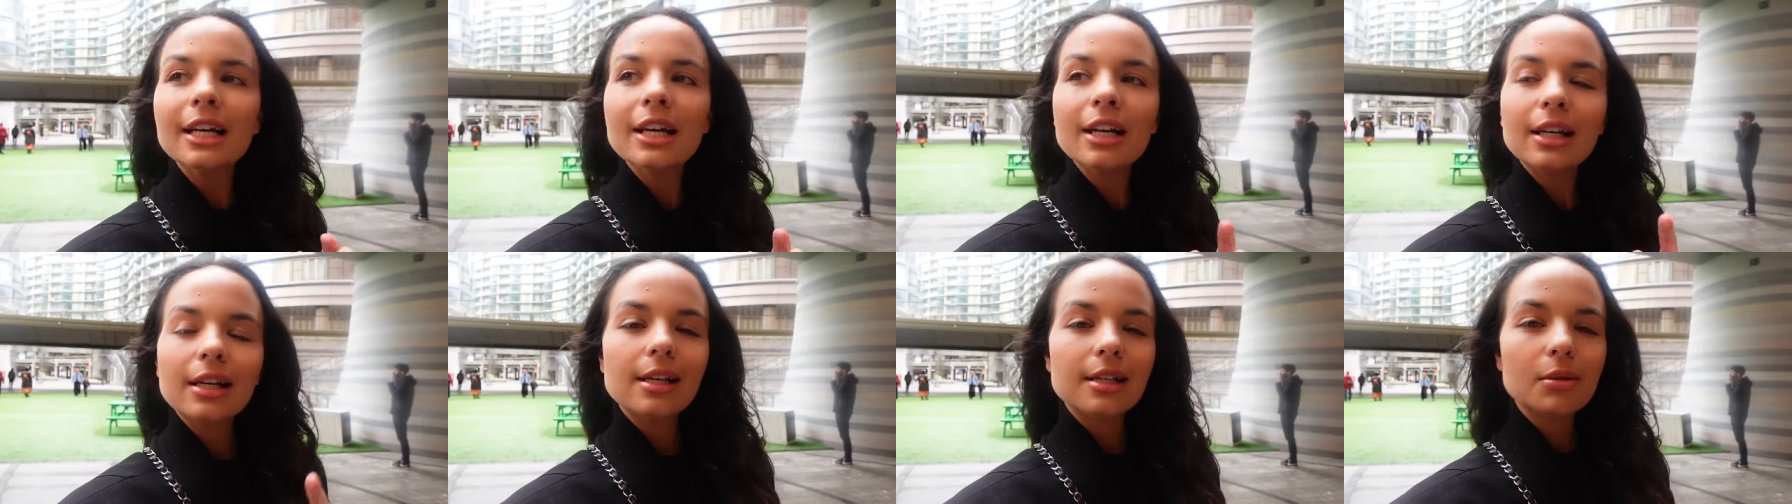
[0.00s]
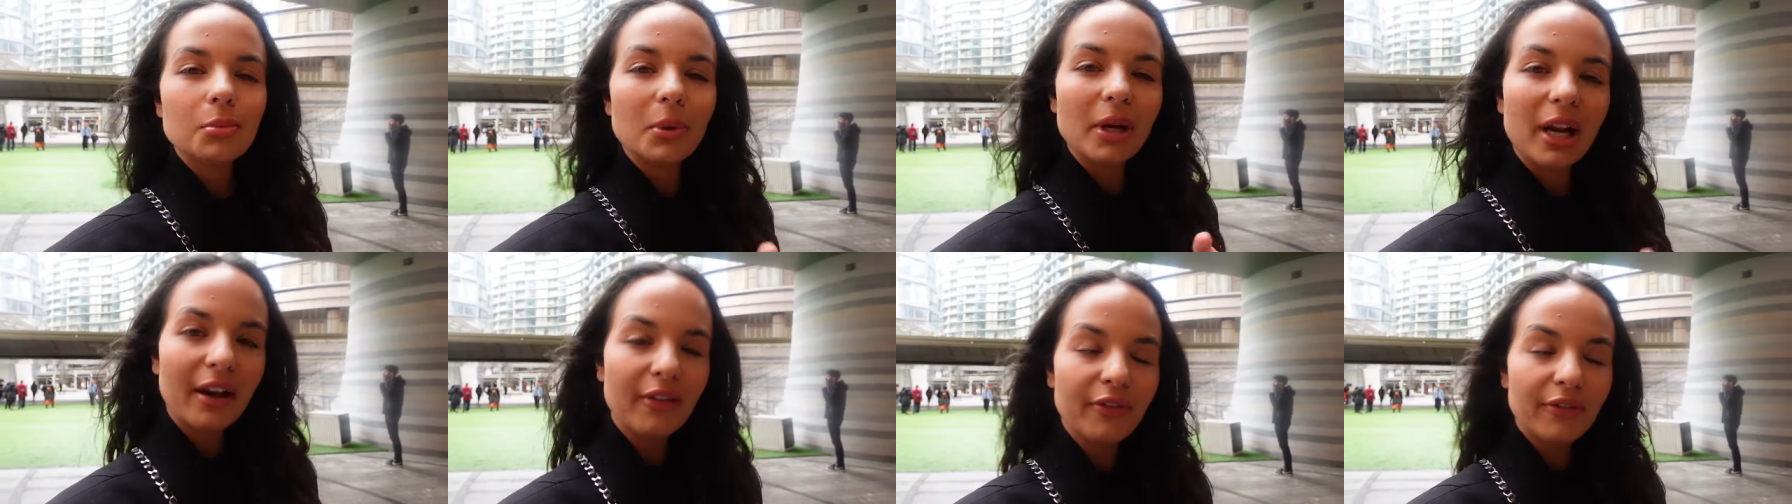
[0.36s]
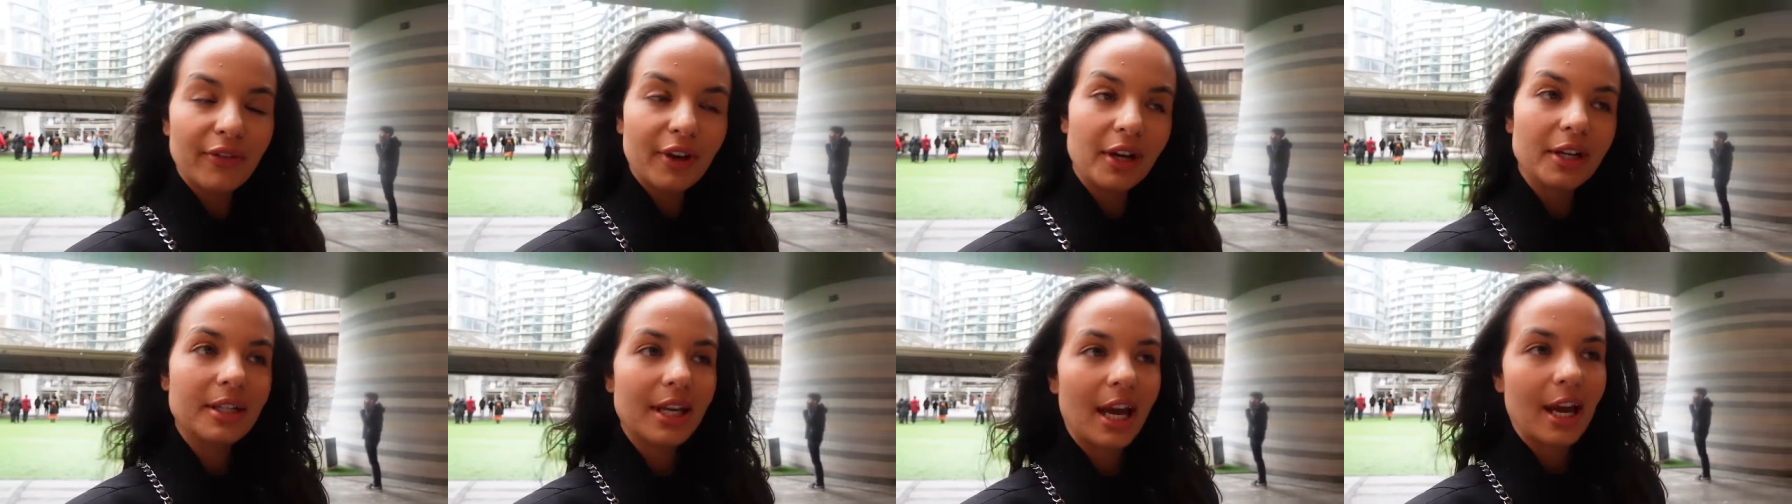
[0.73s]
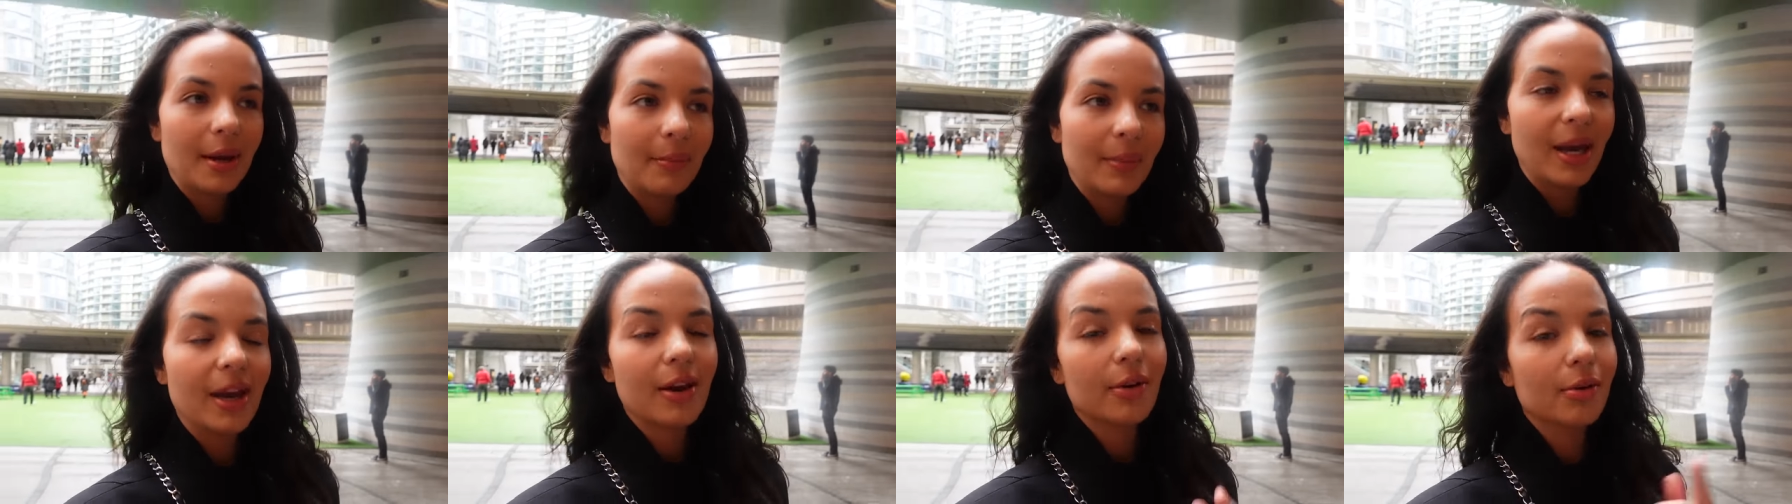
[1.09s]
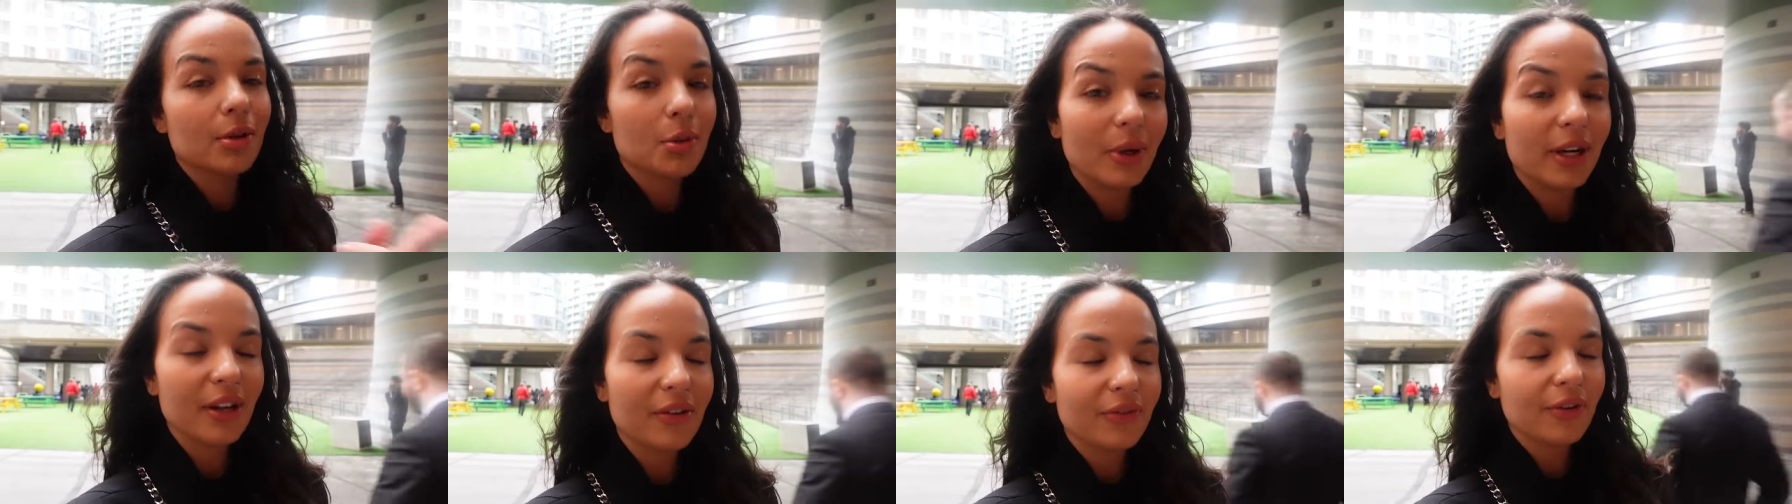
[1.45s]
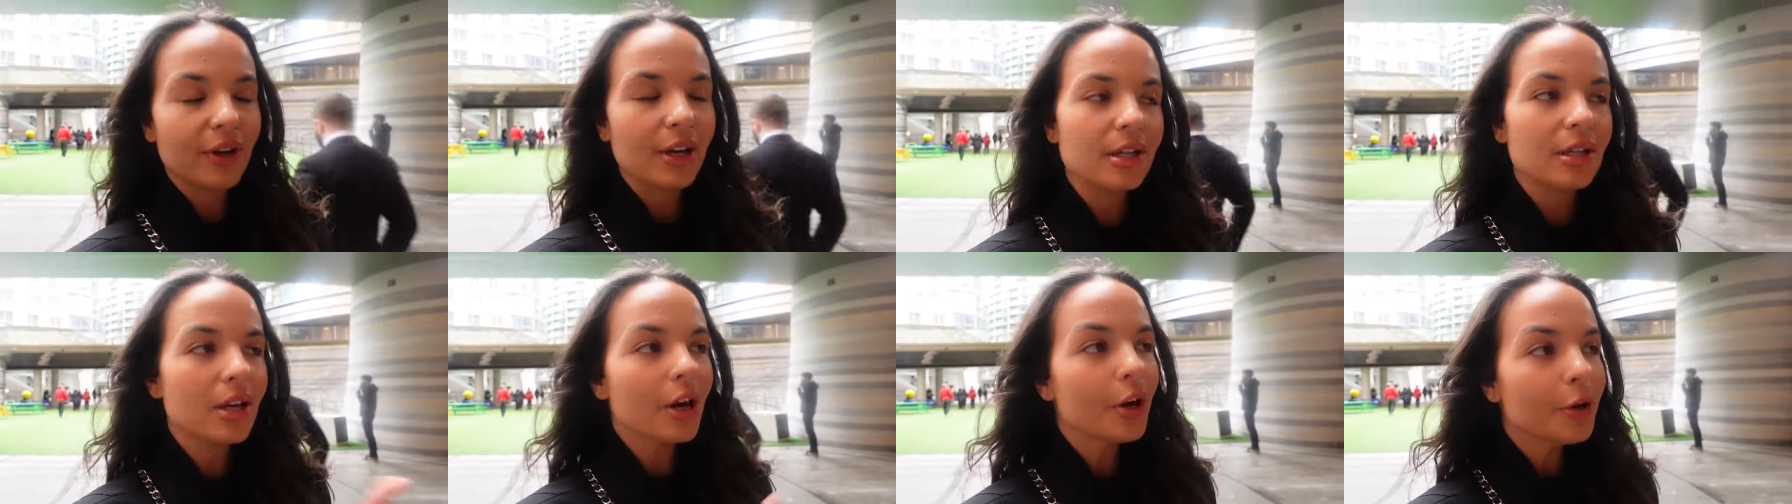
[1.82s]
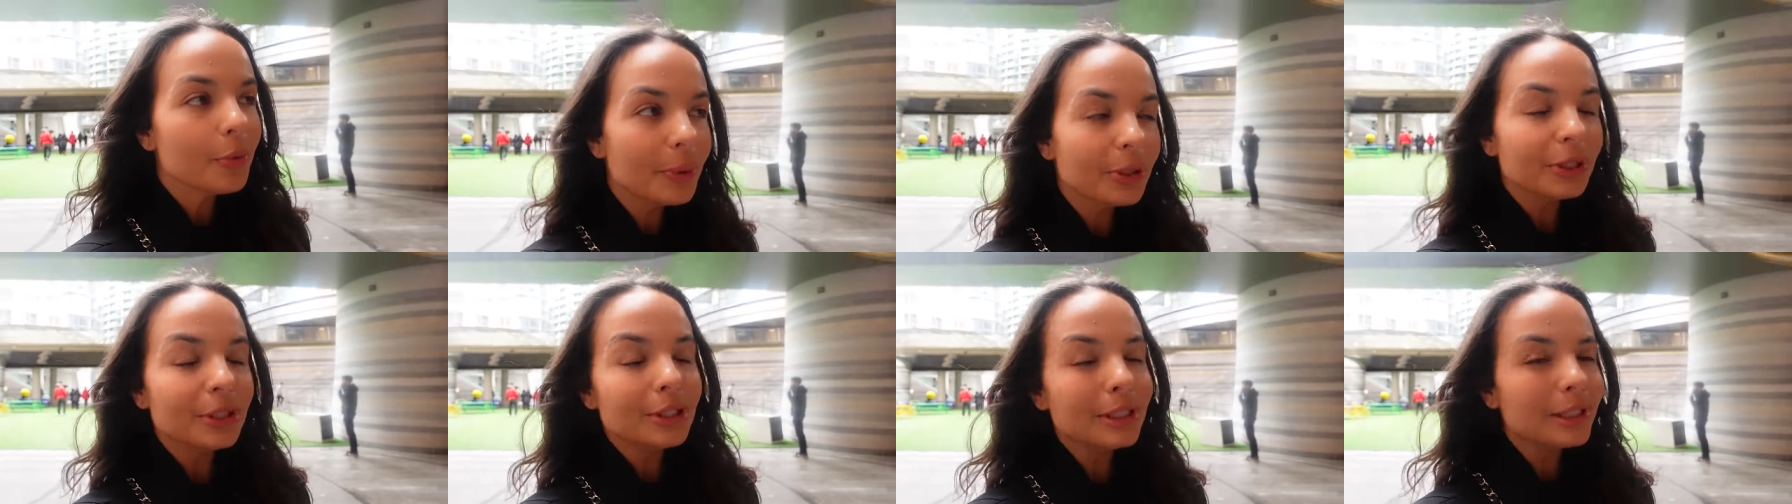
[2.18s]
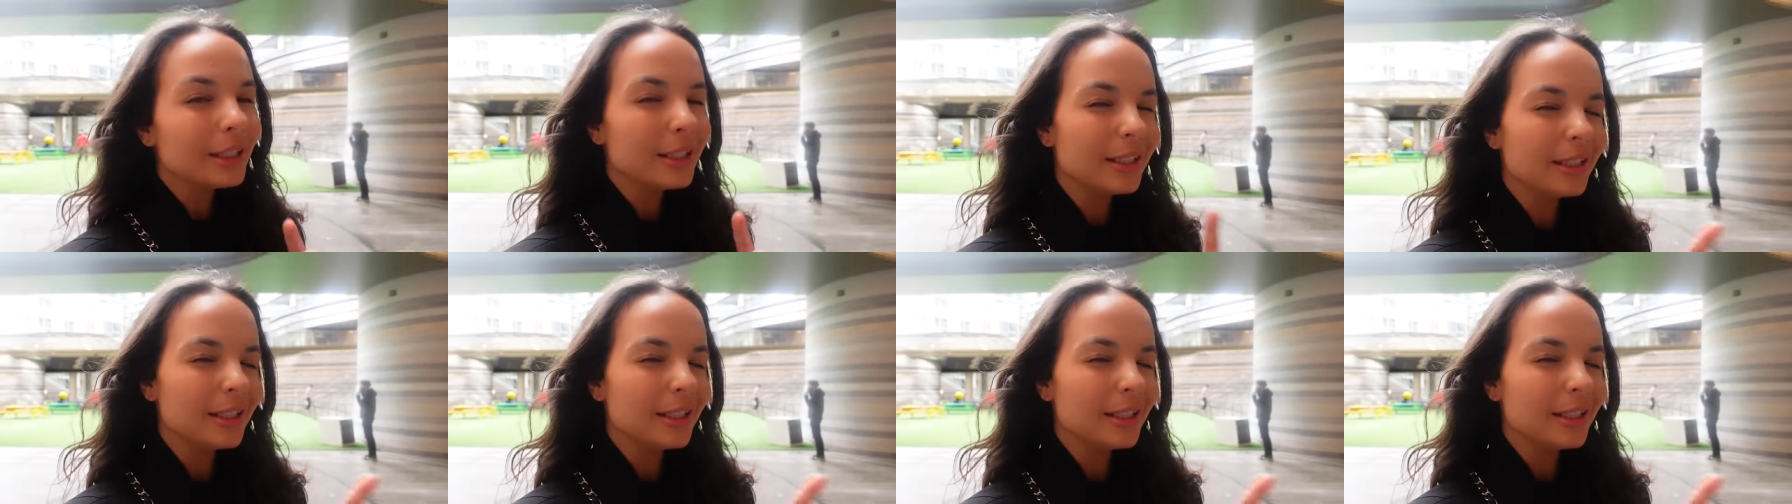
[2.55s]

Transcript: because when I first came here it was when it first opened